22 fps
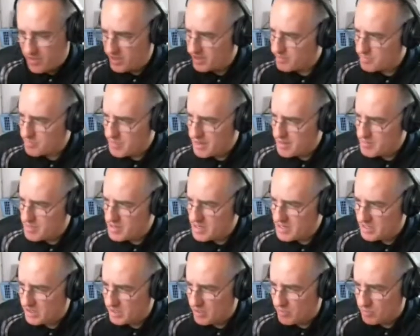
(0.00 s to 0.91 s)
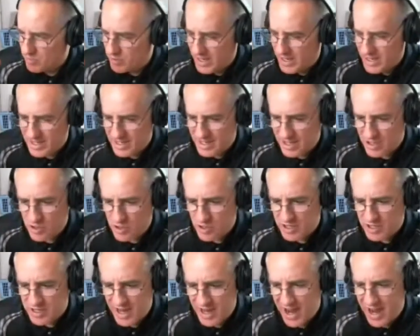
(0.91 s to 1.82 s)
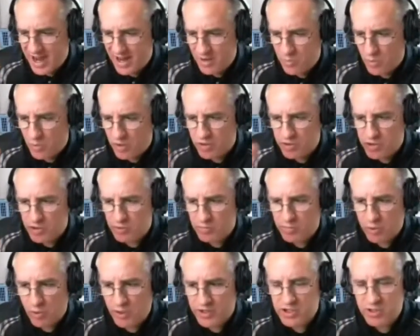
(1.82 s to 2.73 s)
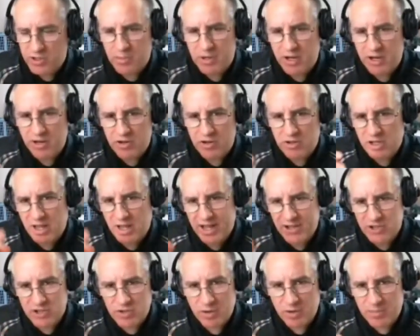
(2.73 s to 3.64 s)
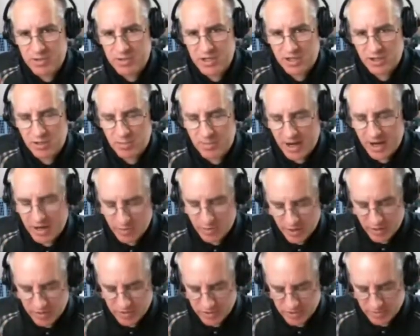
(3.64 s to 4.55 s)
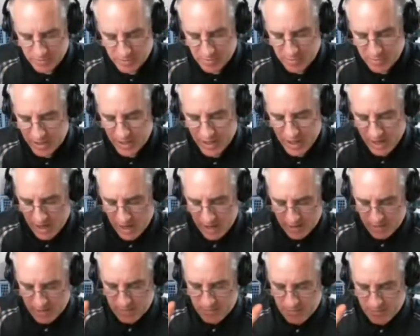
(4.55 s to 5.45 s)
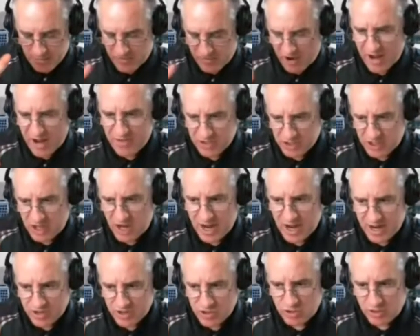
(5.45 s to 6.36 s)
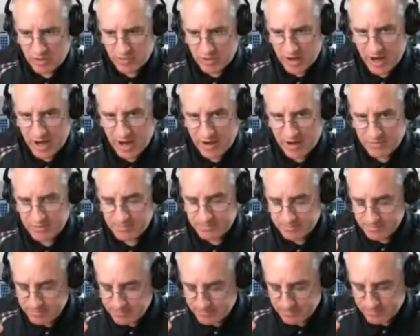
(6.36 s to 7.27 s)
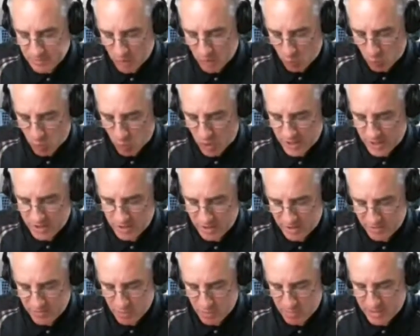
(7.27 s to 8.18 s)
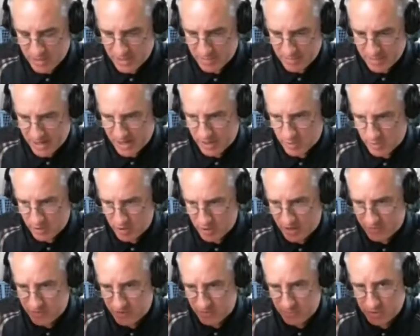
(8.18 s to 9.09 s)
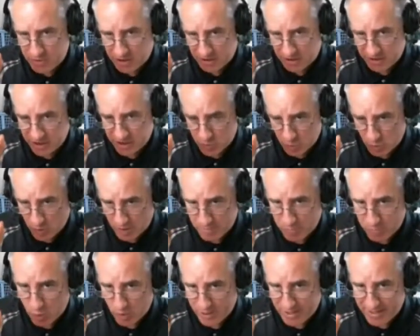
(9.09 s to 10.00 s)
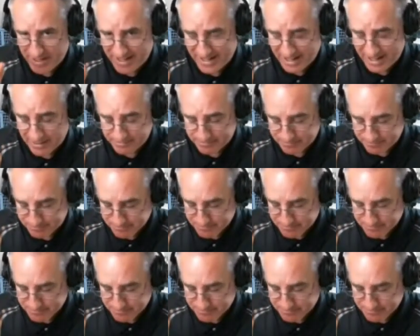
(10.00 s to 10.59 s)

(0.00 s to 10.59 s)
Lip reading: I think maybe level 8 again, you get to add 1 or 2 points depending on your class to a particular background or something. But 5 is the highest you'll ever have. If you pick a background, you have to put at least 1 point in it.